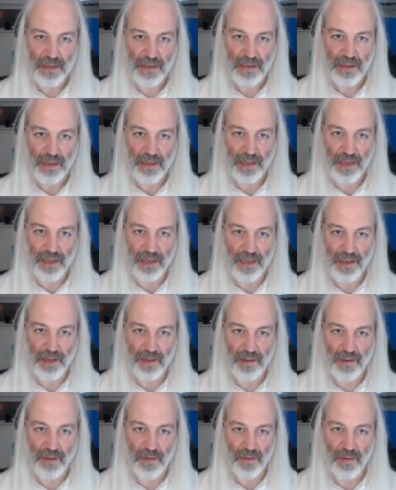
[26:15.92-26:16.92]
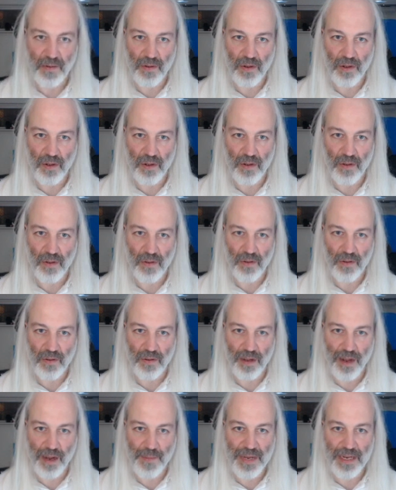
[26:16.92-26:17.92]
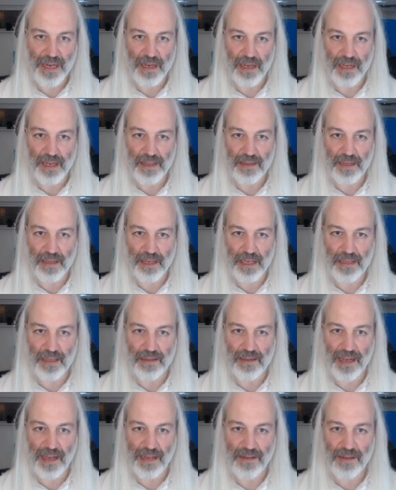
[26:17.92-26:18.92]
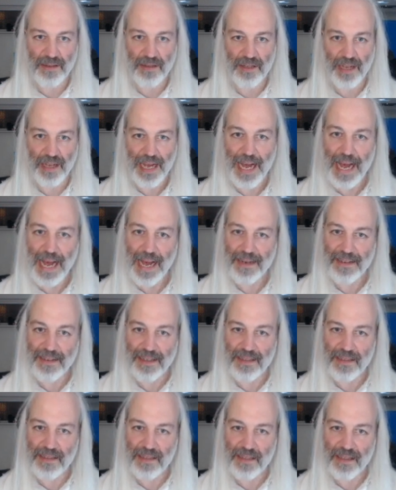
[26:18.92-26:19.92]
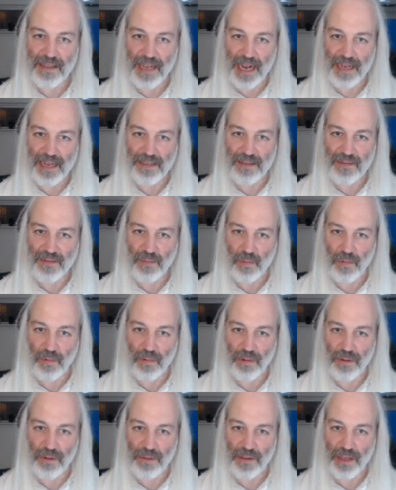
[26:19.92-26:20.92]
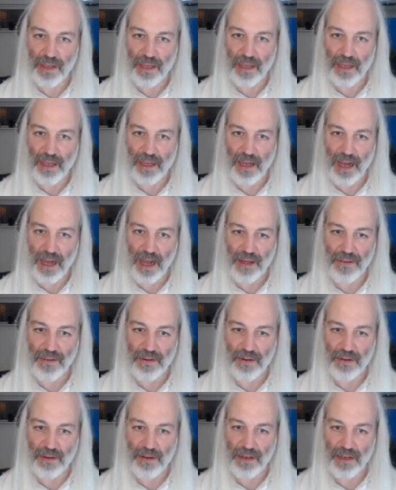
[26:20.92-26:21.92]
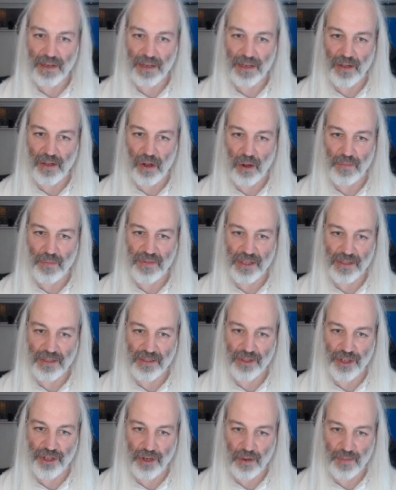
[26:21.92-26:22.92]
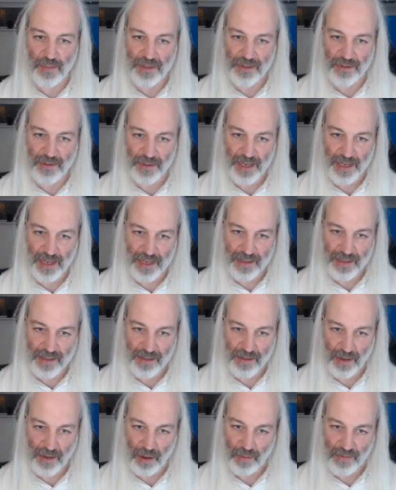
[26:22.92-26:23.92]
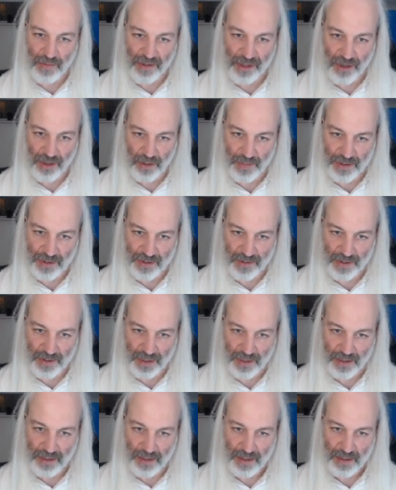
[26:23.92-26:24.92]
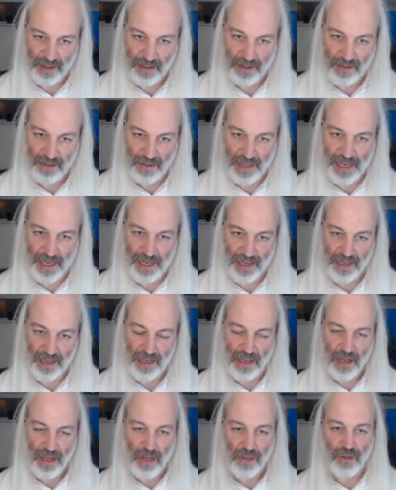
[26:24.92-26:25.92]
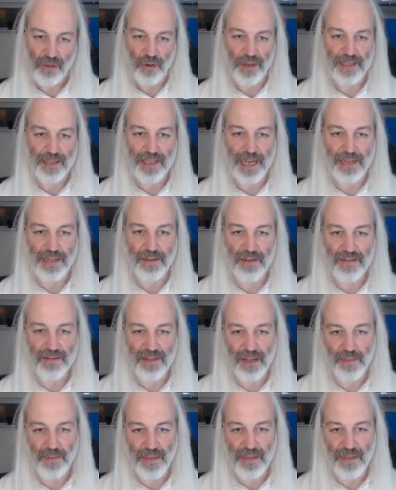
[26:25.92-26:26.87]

I mean, it doesn't add inside the other object geometry its own geometry. Okay, so it handles them as